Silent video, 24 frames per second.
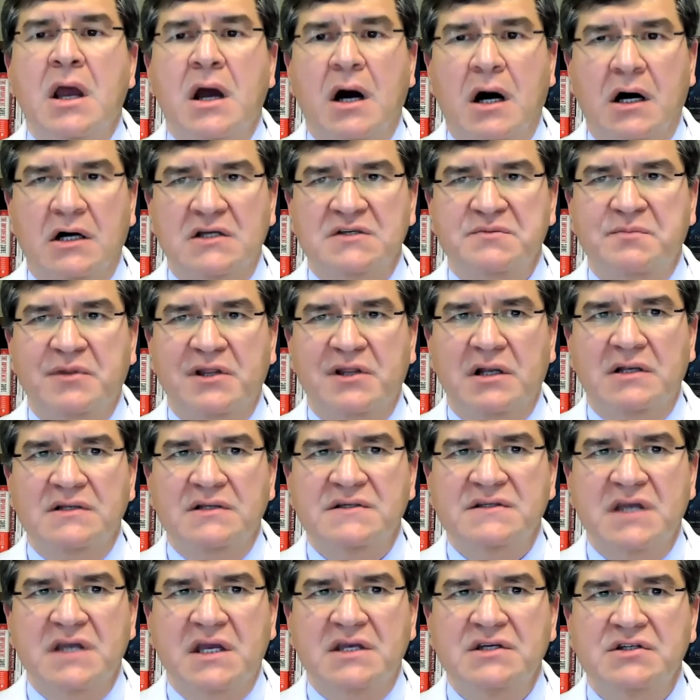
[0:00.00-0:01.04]

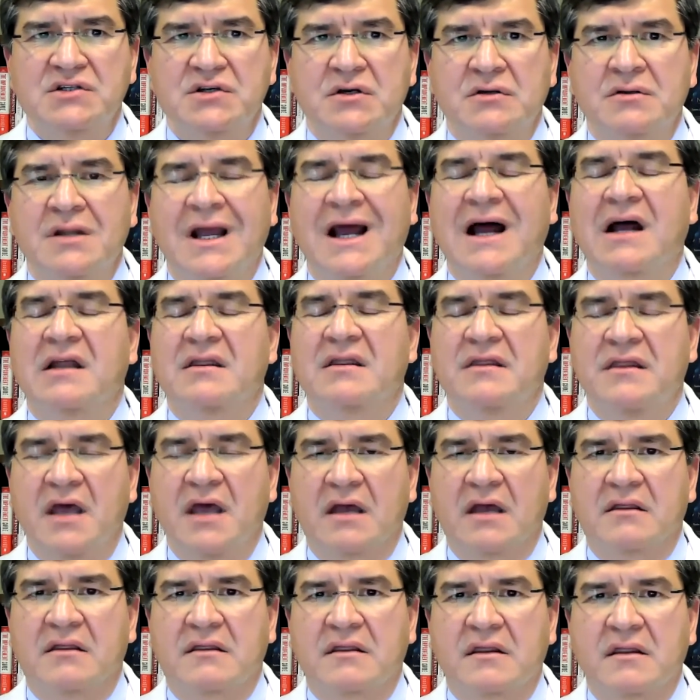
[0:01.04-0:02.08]
hospitalization, and
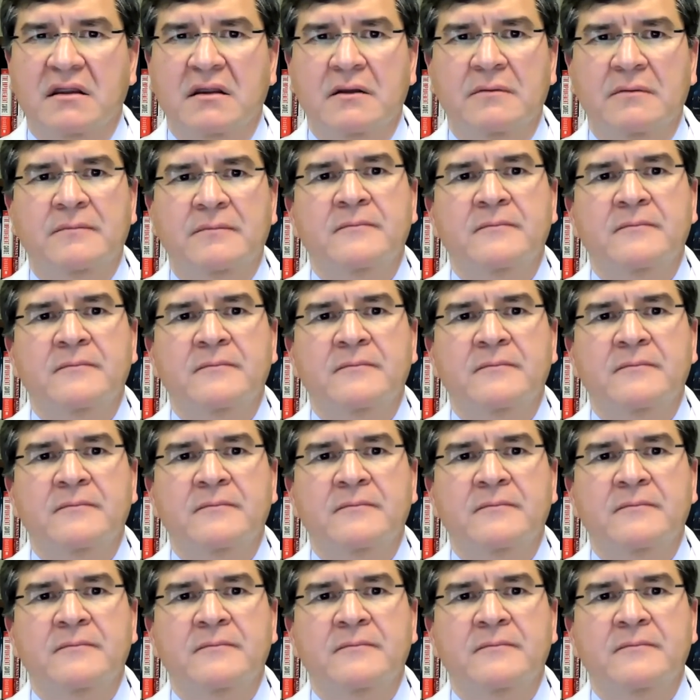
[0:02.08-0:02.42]
death.